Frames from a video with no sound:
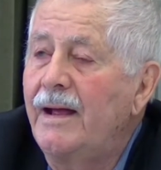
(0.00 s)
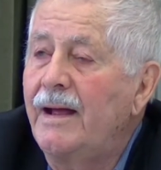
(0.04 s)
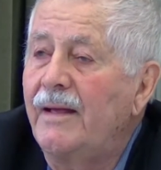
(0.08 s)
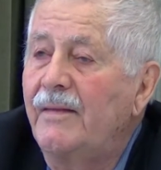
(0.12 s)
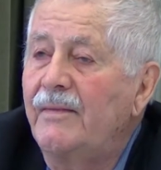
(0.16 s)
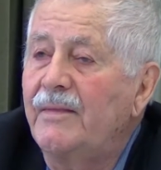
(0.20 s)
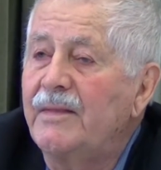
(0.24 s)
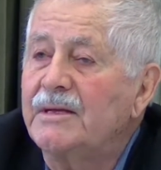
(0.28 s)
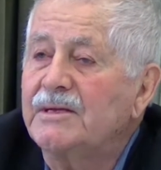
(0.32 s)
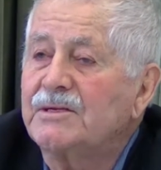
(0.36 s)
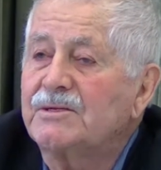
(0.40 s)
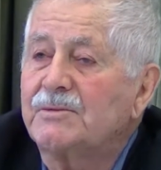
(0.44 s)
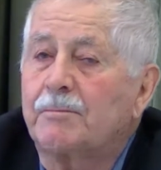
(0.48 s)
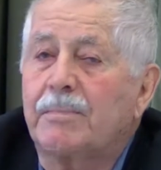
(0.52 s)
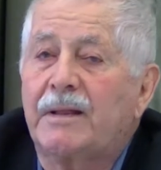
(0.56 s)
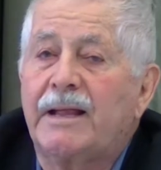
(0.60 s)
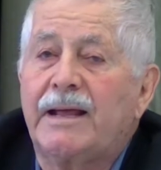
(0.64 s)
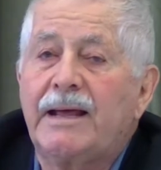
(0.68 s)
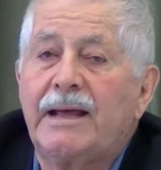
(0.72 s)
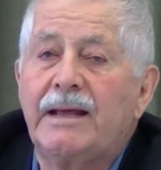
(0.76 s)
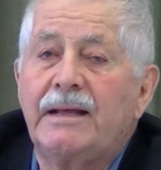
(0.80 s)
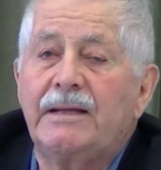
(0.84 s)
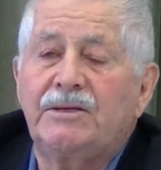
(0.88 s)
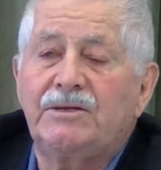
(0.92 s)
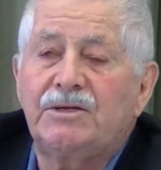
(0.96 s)
And this
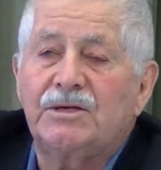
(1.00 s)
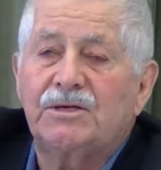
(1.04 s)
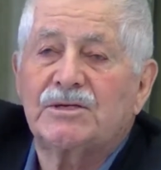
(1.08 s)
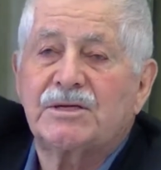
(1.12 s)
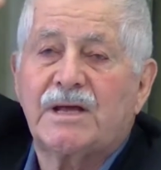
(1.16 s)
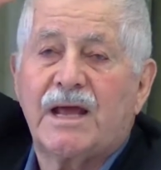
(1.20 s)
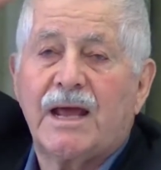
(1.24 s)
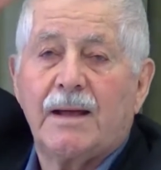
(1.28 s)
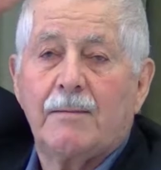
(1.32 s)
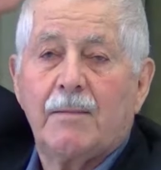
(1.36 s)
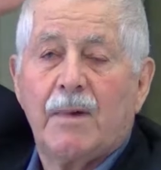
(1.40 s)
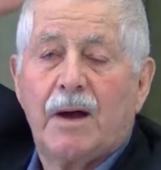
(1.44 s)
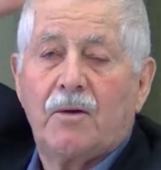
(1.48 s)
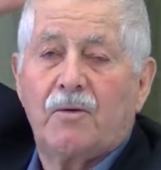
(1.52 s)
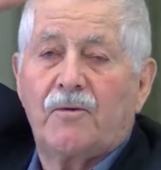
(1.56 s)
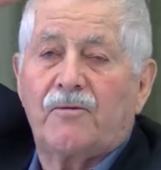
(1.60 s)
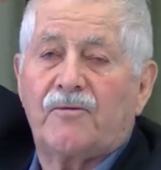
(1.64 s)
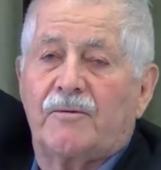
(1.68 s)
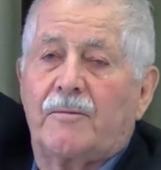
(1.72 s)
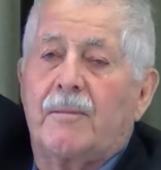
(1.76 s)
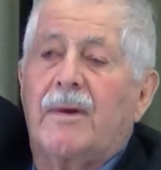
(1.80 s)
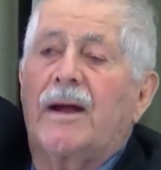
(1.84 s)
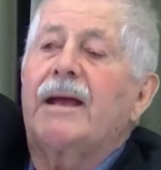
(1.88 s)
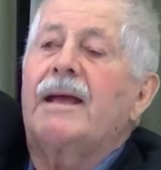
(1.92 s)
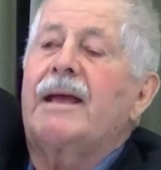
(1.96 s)
plane just came
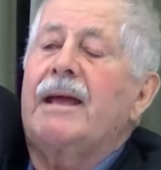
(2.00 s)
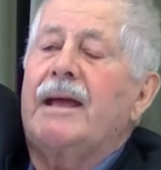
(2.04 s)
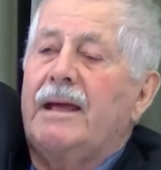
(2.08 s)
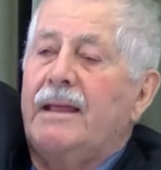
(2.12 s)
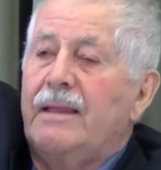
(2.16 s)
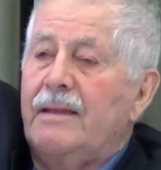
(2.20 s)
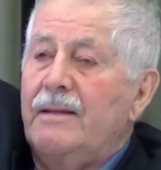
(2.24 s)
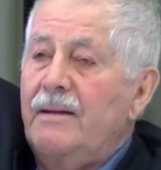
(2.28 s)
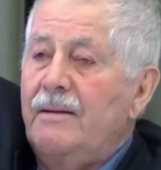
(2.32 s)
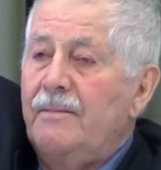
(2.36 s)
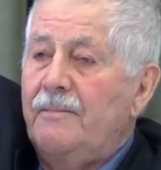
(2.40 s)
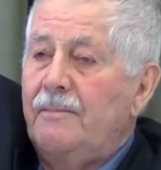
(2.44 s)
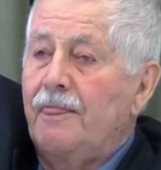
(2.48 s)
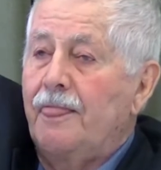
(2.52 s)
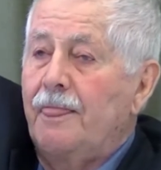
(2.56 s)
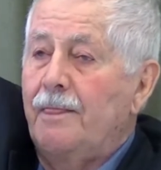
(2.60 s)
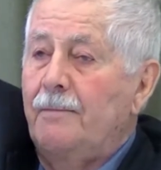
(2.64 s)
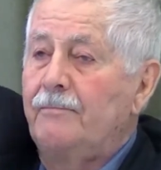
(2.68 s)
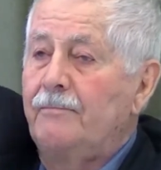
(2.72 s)
over my head